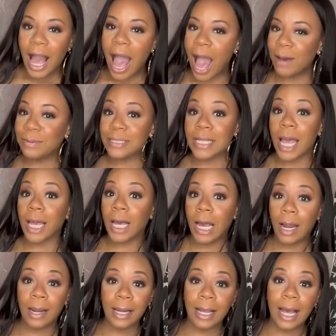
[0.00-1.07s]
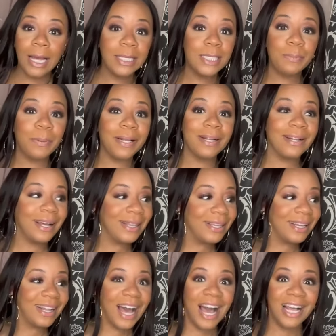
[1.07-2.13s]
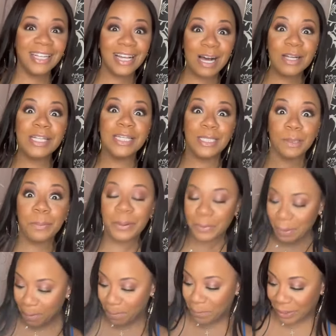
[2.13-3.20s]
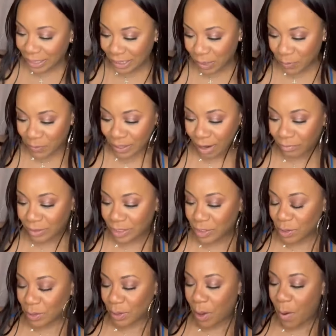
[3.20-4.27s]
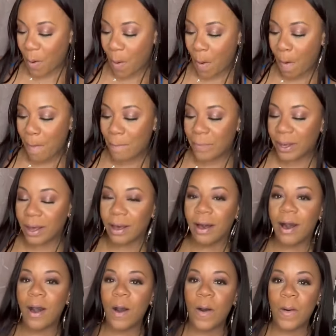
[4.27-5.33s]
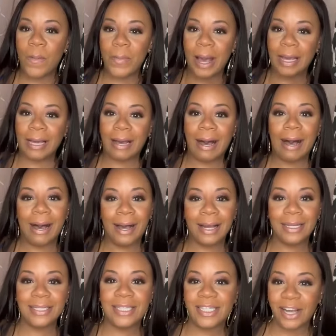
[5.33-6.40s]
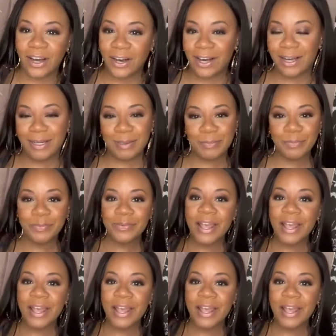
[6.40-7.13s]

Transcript: I was like, all right, I ain't spending nothing. I, I need to be on a budget when I returned home. But, oh my gosh, y'all.